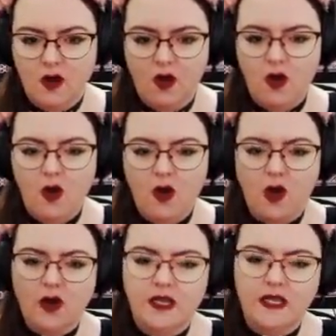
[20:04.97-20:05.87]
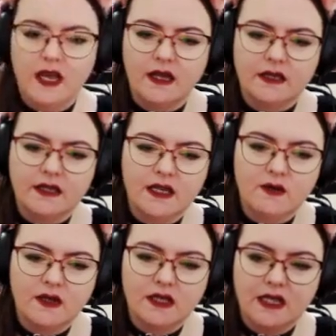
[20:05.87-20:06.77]
Oh, yes. He
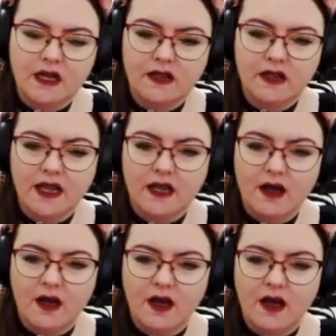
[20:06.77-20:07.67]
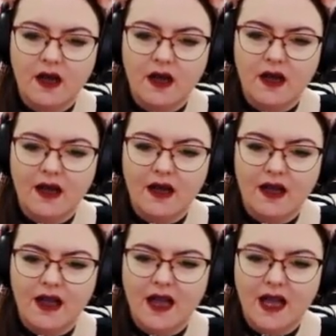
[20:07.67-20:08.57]
went down like
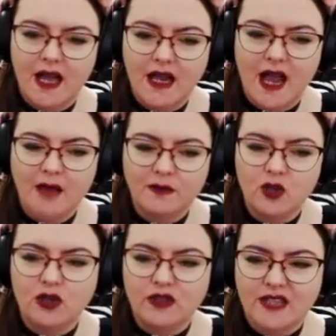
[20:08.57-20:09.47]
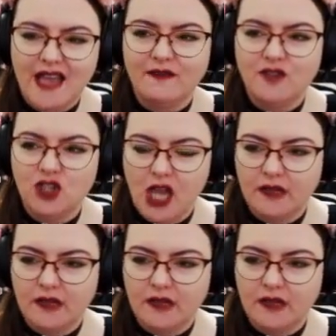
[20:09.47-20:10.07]
an absolute sack of shit.